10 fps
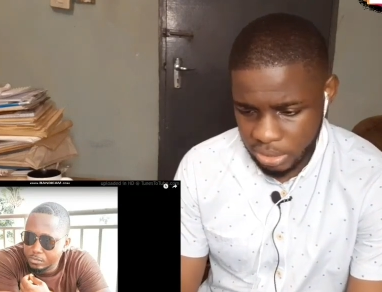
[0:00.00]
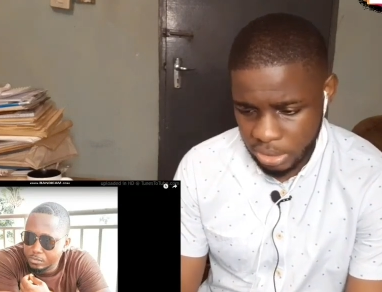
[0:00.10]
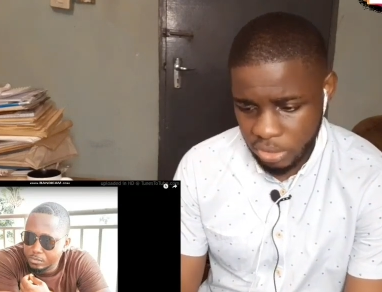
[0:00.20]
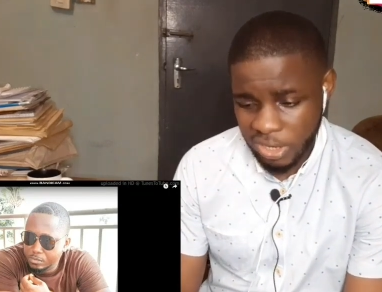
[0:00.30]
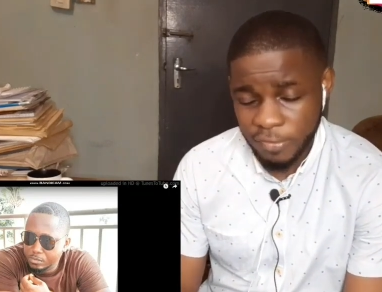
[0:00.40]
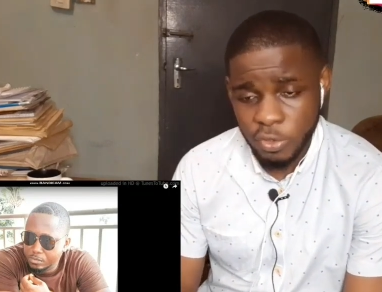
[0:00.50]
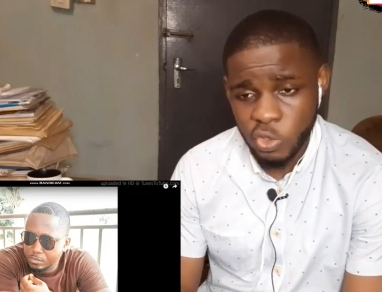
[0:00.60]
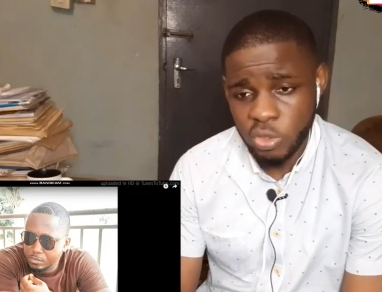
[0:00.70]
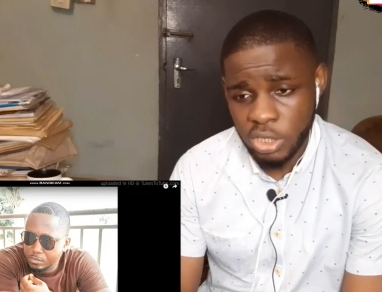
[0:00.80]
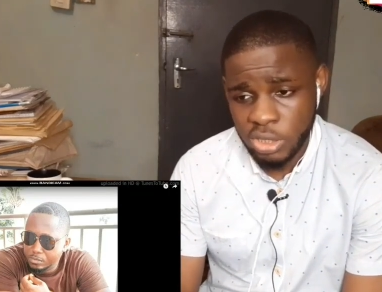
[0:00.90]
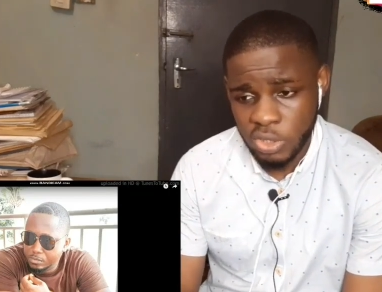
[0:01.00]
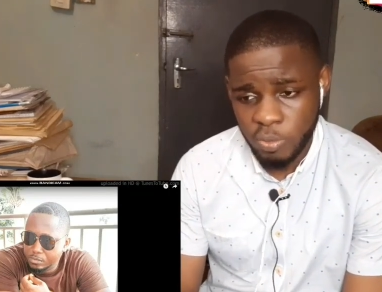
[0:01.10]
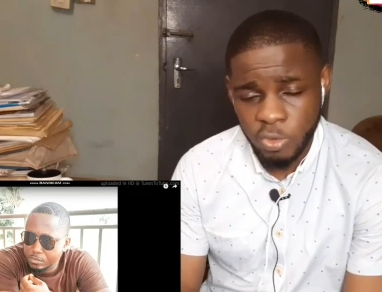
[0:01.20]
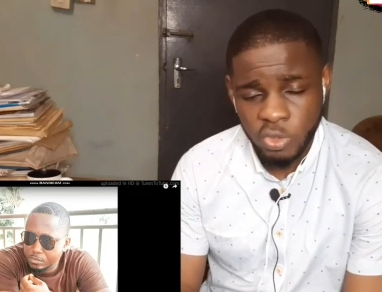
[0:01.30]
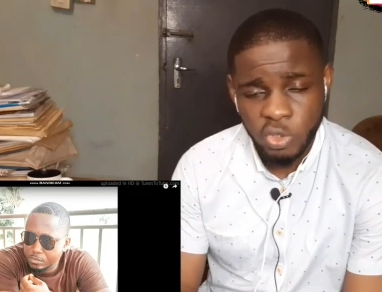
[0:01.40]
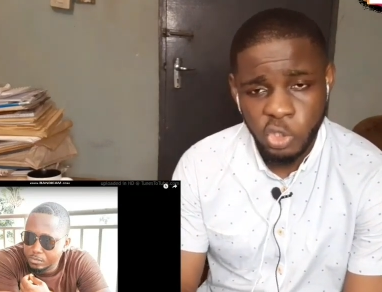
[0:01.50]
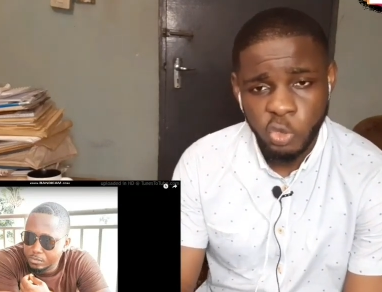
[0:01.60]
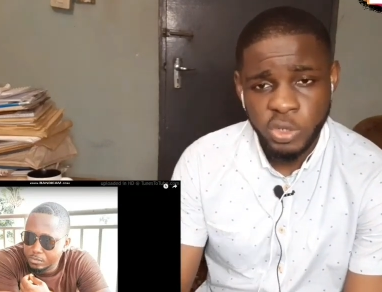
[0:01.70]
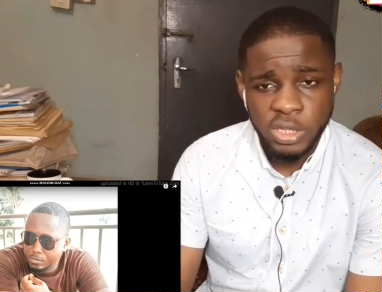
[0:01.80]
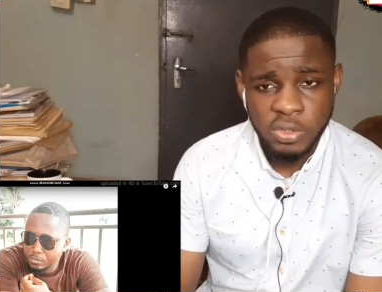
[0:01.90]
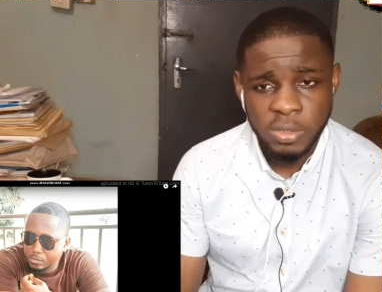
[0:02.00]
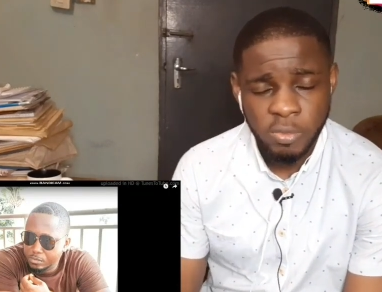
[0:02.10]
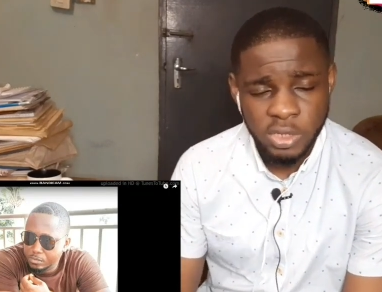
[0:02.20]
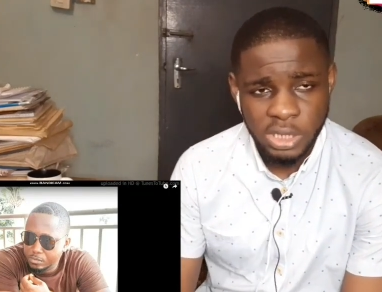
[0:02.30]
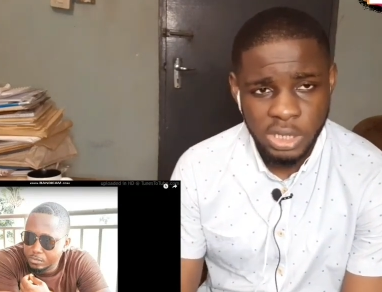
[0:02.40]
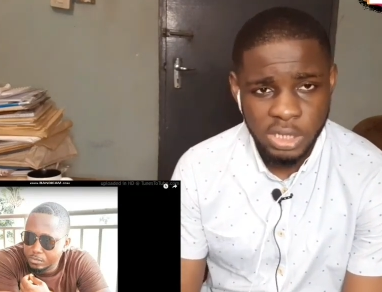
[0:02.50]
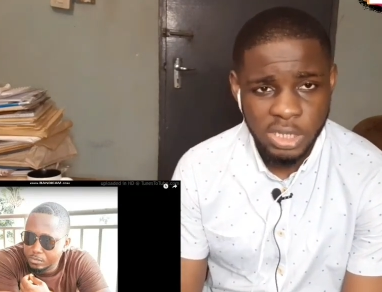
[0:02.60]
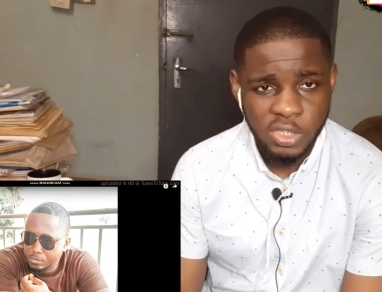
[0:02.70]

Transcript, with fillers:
Speaker 1: Says so you have to donate. You're supposed to donate to the motherland.